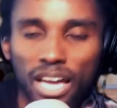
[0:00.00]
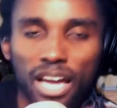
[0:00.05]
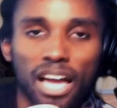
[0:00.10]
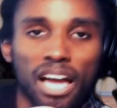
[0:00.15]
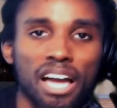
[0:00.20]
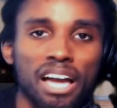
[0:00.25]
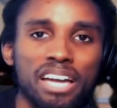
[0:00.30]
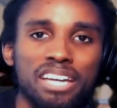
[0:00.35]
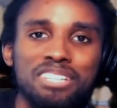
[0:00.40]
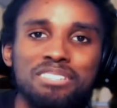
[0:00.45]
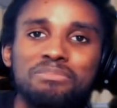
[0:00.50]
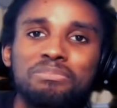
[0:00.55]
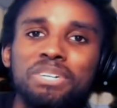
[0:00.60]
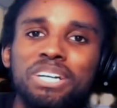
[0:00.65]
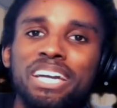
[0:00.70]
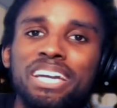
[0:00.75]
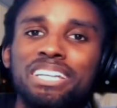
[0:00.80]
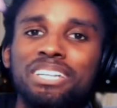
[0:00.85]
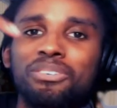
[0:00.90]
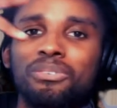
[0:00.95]
Alright, but
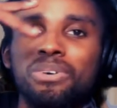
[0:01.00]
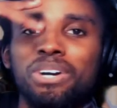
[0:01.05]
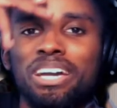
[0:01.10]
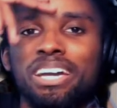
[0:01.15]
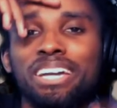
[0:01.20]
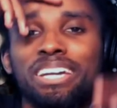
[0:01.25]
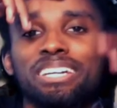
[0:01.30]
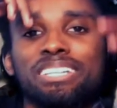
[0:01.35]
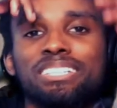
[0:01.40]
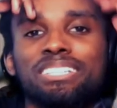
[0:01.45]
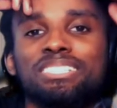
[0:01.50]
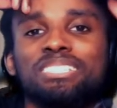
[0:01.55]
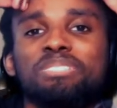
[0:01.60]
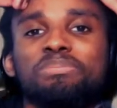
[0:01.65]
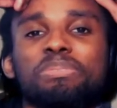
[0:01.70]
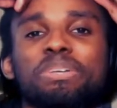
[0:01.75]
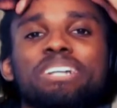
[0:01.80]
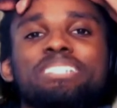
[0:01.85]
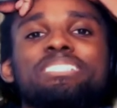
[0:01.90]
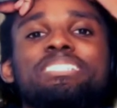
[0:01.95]
anyway, this is
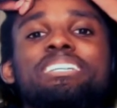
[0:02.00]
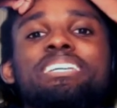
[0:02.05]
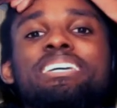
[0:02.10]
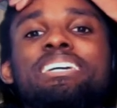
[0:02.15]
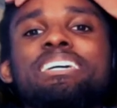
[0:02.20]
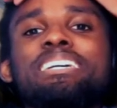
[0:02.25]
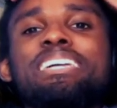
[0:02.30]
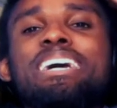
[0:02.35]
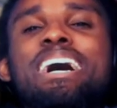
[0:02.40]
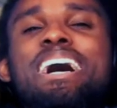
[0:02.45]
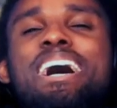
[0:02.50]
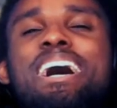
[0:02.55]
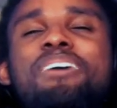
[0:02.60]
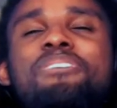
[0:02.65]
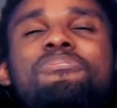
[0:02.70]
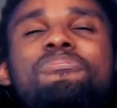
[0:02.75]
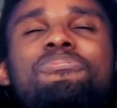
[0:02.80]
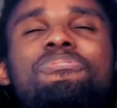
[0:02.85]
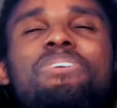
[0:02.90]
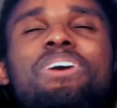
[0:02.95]
Plexity, and I have
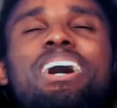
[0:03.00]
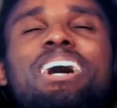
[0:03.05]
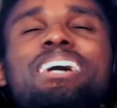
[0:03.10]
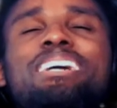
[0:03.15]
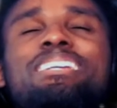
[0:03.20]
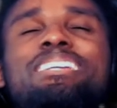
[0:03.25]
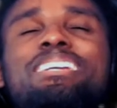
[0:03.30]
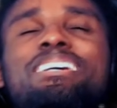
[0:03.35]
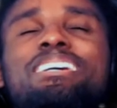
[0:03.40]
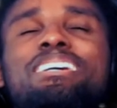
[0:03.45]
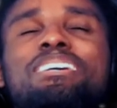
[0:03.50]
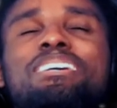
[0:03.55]
fun